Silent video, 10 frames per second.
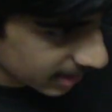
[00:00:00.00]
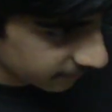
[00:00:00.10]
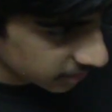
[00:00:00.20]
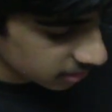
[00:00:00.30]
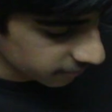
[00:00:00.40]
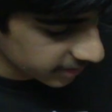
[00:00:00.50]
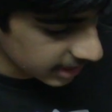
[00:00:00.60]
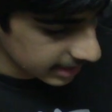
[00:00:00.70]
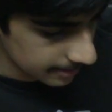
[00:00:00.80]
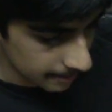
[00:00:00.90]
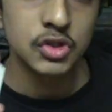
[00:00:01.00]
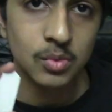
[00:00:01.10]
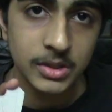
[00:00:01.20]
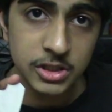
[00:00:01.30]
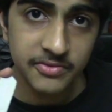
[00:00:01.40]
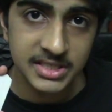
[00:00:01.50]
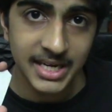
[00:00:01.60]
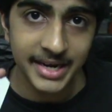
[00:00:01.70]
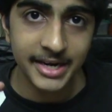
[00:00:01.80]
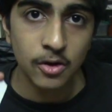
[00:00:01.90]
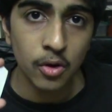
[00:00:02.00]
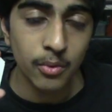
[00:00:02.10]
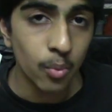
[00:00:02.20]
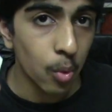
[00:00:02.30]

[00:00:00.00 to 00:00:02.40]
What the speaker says: have the curve ready. So once you've decided on